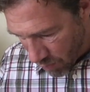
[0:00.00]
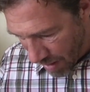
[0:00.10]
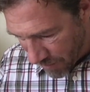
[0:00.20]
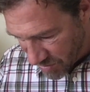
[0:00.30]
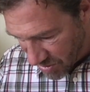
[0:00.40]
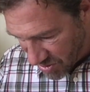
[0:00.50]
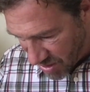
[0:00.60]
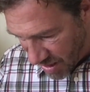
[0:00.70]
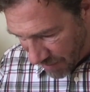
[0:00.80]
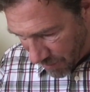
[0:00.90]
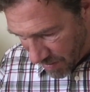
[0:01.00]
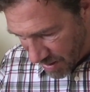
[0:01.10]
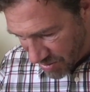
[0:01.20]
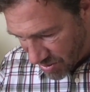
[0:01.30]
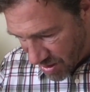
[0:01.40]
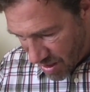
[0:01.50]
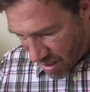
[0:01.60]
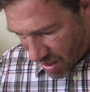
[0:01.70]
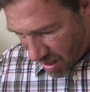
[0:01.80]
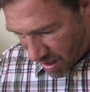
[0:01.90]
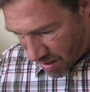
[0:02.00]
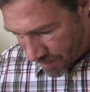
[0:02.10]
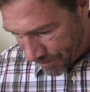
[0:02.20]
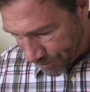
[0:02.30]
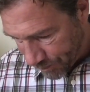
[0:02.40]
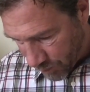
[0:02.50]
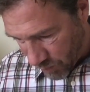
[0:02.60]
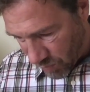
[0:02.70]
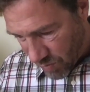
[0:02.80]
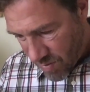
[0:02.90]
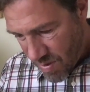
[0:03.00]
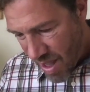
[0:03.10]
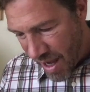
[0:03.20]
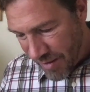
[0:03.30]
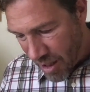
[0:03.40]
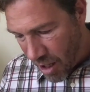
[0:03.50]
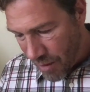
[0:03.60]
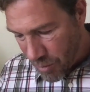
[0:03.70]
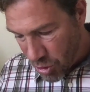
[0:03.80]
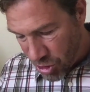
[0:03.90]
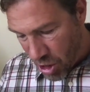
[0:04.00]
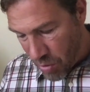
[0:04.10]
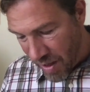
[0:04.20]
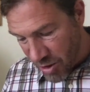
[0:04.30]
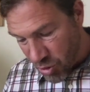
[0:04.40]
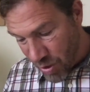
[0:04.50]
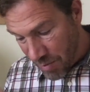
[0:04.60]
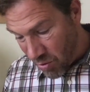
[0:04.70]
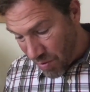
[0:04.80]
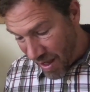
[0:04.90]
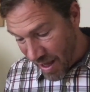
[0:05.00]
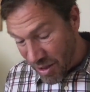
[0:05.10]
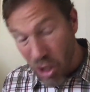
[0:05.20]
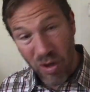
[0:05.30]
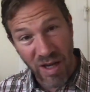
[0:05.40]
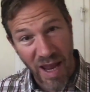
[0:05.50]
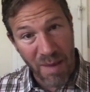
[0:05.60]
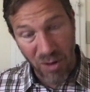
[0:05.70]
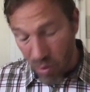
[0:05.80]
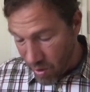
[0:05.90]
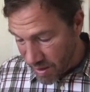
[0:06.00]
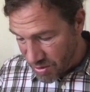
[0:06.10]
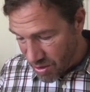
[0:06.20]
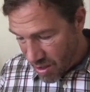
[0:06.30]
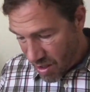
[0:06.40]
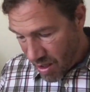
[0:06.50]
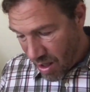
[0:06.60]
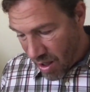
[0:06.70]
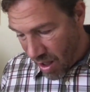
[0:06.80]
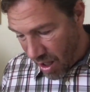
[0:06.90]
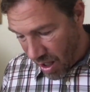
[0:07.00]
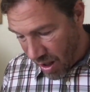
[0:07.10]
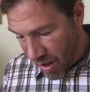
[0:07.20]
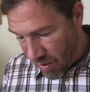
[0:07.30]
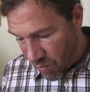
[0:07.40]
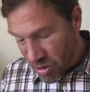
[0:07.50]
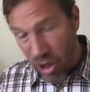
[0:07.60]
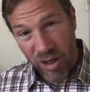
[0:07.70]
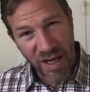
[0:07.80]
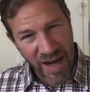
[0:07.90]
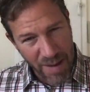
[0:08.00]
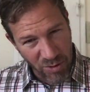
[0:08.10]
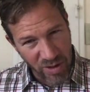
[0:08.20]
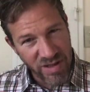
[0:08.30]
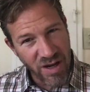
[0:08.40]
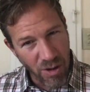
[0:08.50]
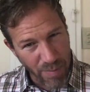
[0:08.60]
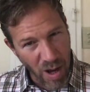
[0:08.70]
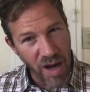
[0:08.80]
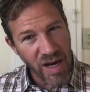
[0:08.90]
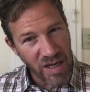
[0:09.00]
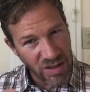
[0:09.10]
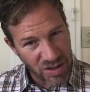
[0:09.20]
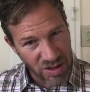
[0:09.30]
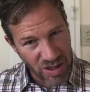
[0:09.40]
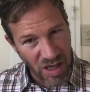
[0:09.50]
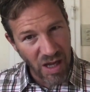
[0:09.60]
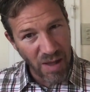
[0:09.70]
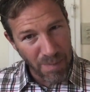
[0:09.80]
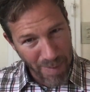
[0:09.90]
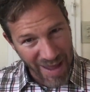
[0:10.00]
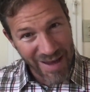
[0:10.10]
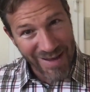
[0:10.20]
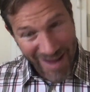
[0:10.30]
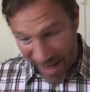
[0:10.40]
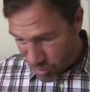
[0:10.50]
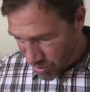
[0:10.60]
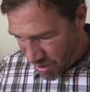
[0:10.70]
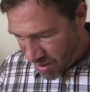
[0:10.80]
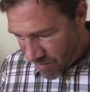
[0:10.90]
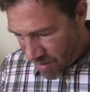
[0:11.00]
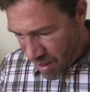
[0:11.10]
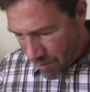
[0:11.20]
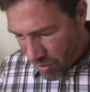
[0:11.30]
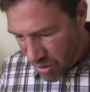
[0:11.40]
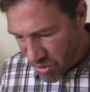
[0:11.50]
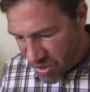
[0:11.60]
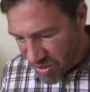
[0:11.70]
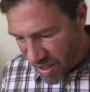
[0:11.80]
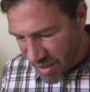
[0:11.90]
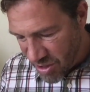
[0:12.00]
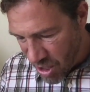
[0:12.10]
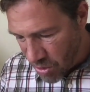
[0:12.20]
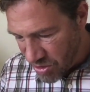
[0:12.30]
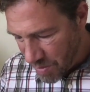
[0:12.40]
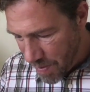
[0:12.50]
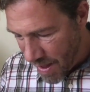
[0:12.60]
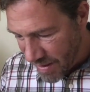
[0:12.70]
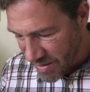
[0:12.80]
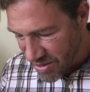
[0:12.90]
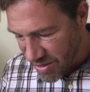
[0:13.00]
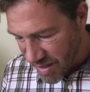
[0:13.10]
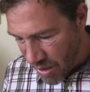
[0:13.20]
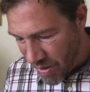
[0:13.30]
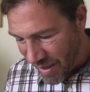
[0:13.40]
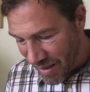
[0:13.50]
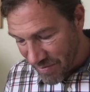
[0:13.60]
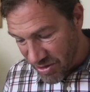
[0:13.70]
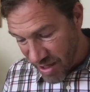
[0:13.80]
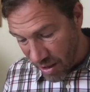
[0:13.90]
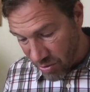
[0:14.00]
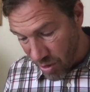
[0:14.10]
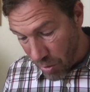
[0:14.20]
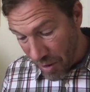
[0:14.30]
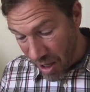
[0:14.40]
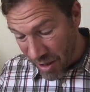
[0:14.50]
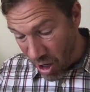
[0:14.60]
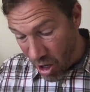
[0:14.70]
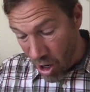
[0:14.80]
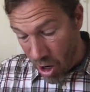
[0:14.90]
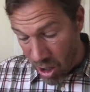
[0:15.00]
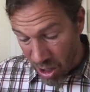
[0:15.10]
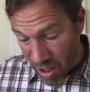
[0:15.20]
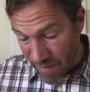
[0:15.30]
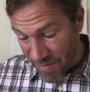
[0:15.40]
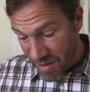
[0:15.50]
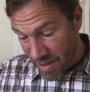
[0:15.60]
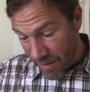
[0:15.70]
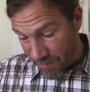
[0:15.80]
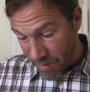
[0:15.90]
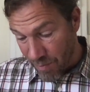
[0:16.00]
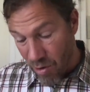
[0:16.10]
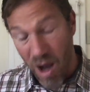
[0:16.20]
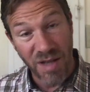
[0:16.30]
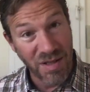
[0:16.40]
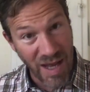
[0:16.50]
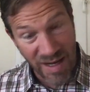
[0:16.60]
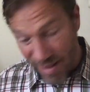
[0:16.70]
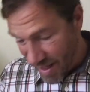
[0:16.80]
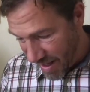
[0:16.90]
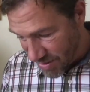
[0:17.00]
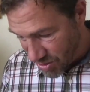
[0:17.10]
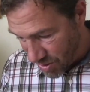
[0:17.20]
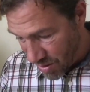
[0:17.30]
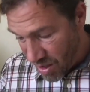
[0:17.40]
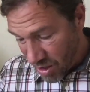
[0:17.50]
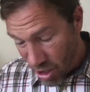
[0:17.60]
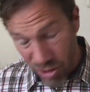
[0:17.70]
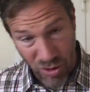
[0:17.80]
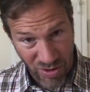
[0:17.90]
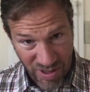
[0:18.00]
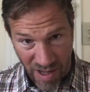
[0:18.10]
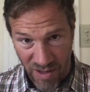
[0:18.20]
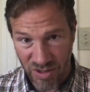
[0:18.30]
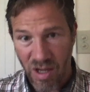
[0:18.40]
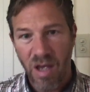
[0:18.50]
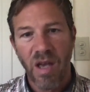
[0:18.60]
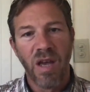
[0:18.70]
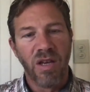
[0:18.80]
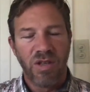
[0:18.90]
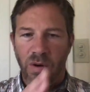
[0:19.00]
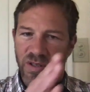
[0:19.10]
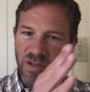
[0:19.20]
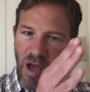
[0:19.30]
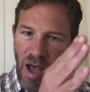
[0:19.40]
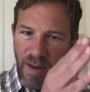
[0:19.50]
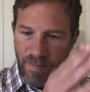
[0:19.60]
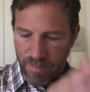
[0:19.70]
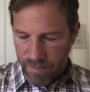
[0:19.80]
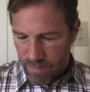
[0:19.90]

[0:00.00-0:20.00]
reference a study for this, and the authors show that treatment with endocannabinoids, which are cannabinoids that our bodies make naturally, produces a dose-dependent slowing of cell growth on all of the different prostate cancer culture cells. So it's not,